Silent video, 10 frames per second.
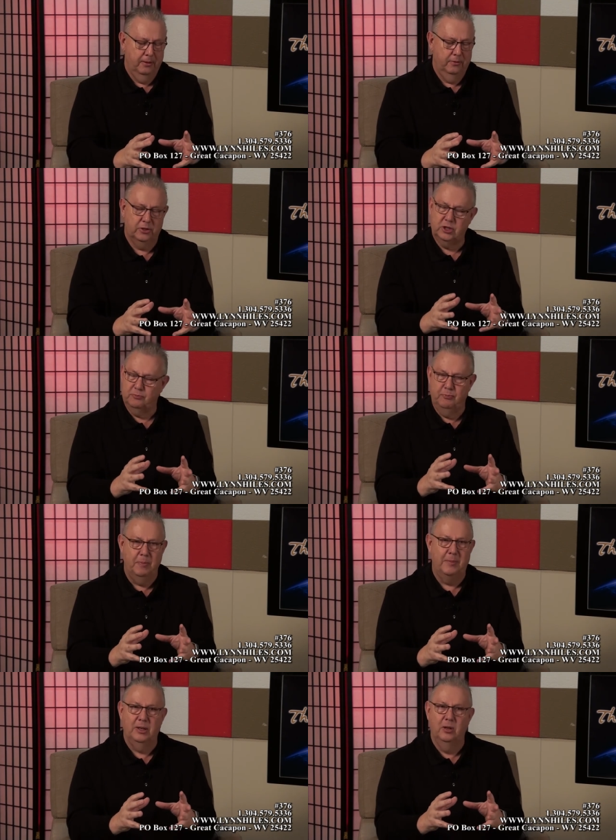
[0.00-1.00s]
This is
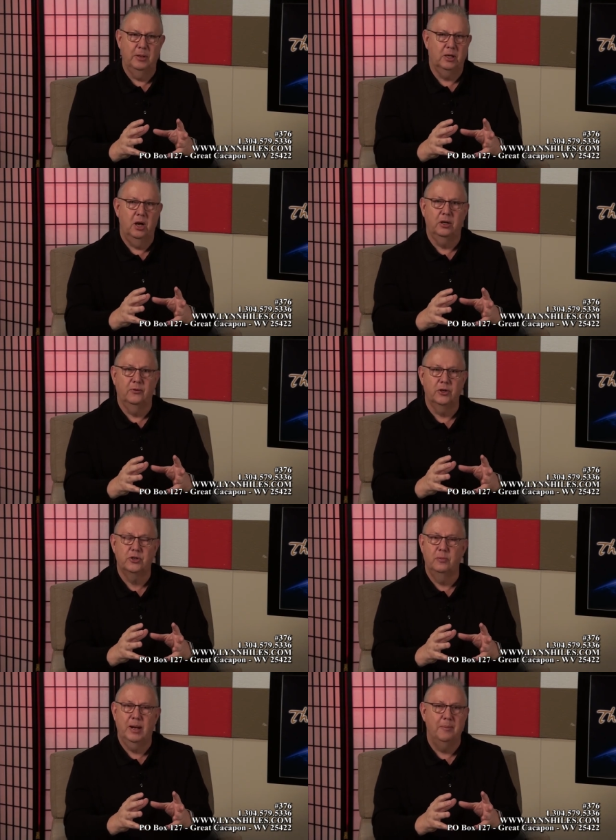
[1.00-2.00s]
maybe a little bit
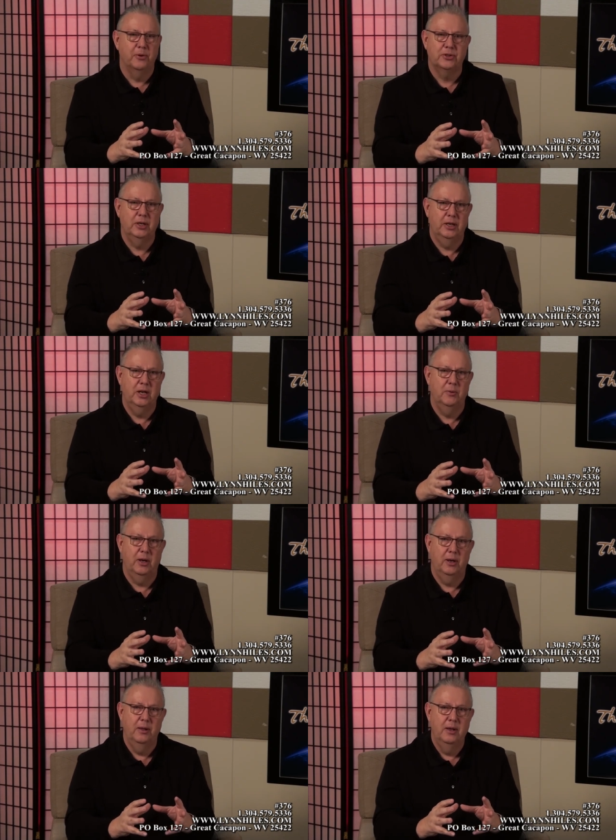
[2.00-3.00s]
controversial, but I'm going to say it
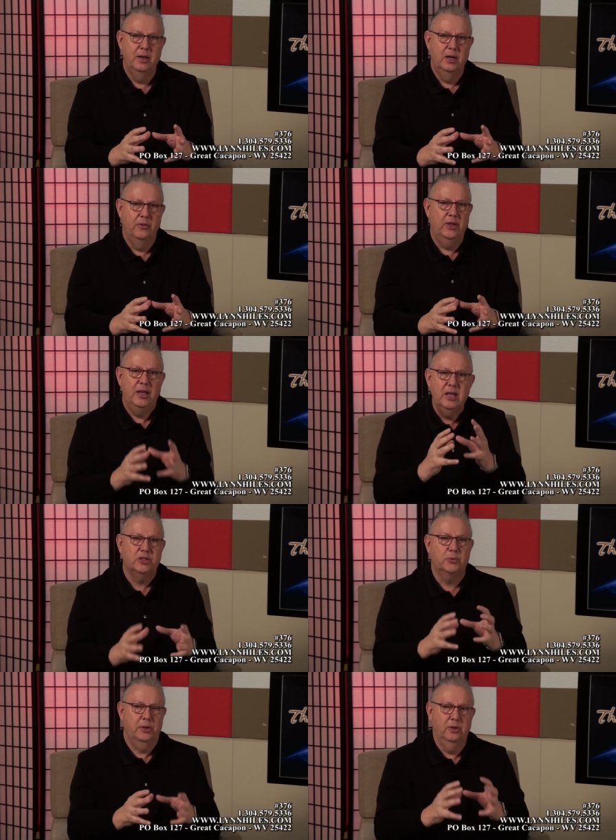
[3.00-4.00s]
anyway the
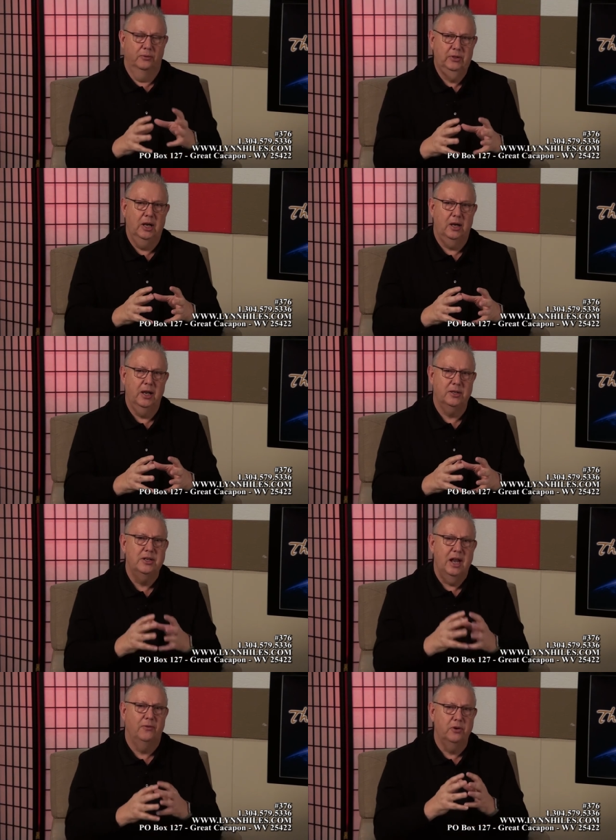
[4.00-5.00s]
Israel of God has
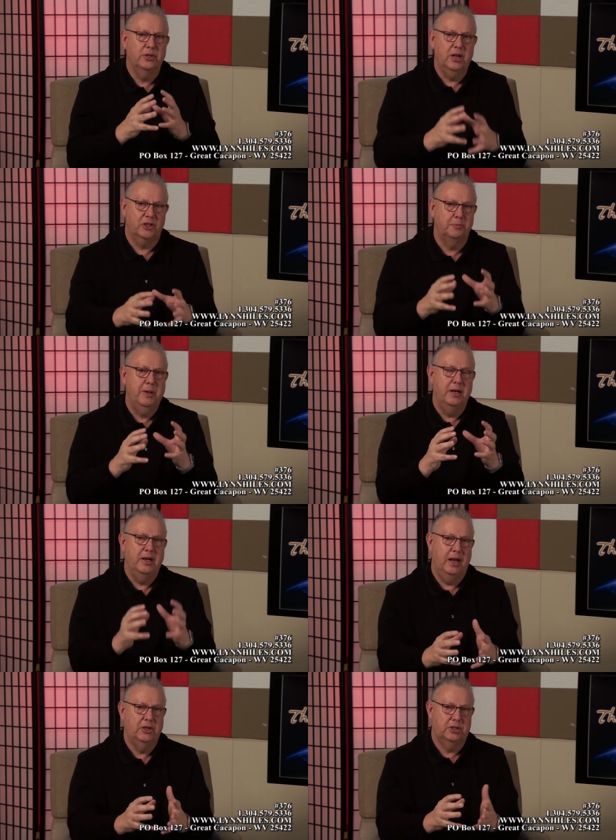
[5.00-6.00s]
never just been a
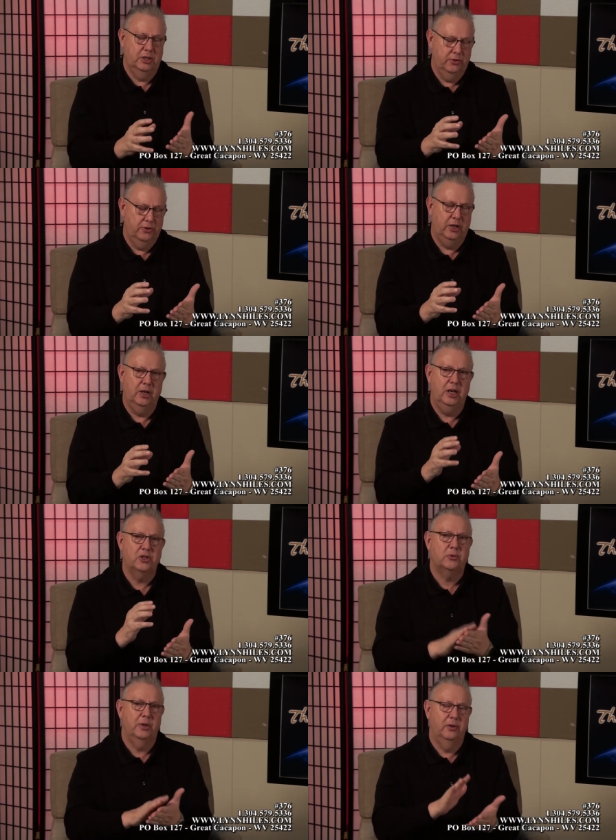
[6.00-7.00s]
nation. The
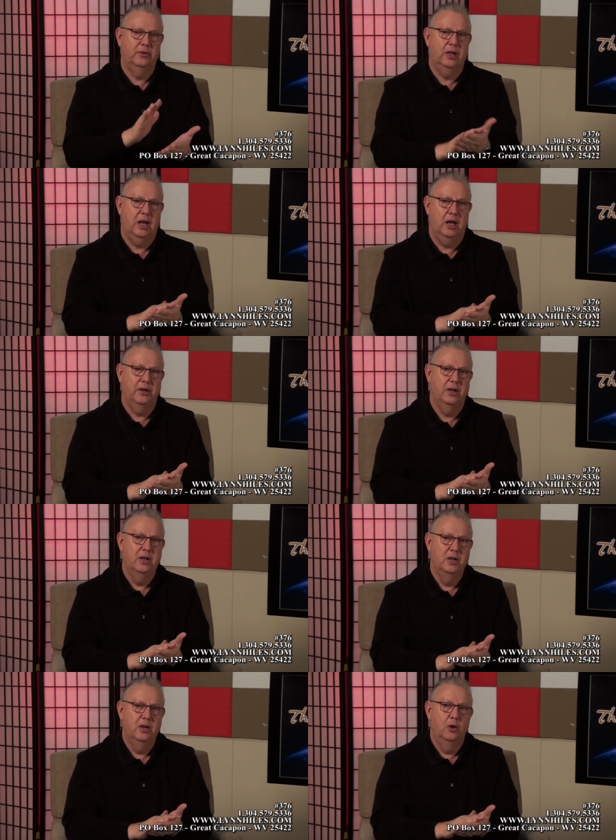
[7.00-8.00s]
Israel of God
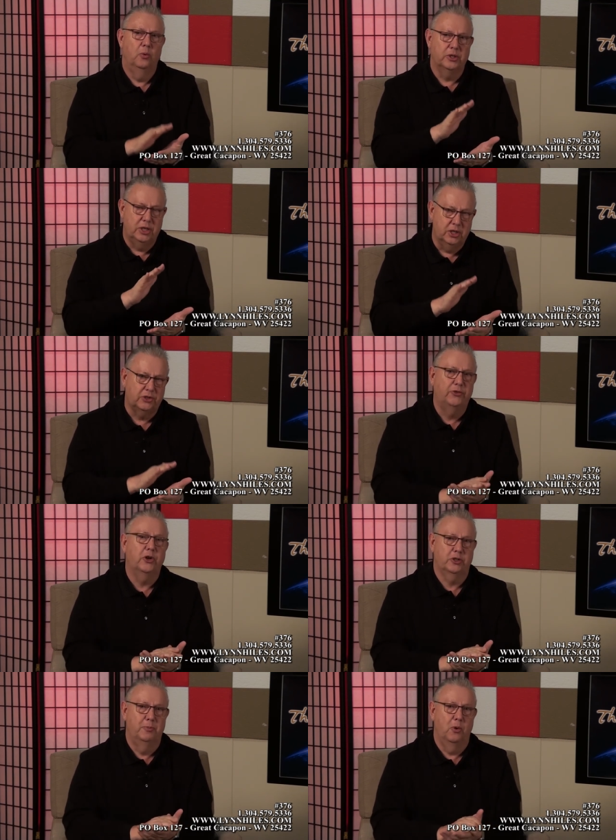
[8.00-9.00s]
was his
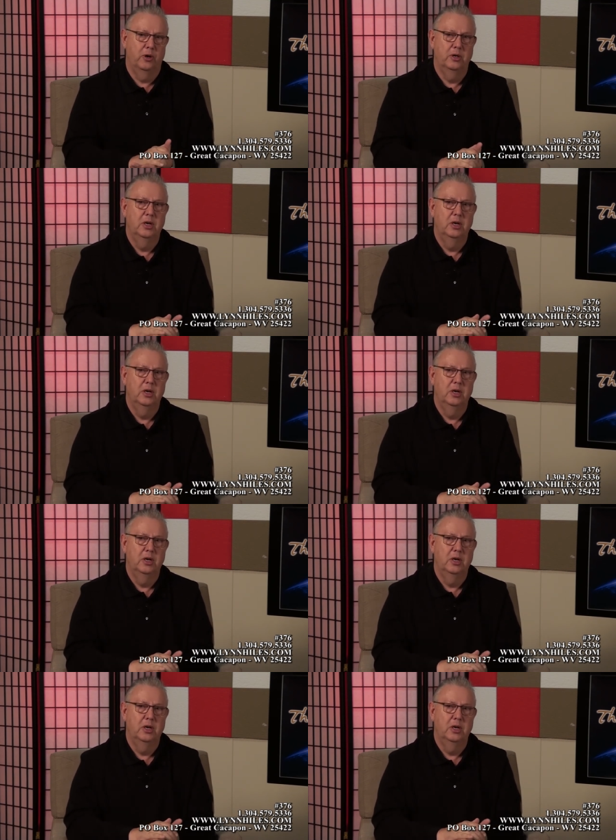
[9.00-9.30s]
firstborn,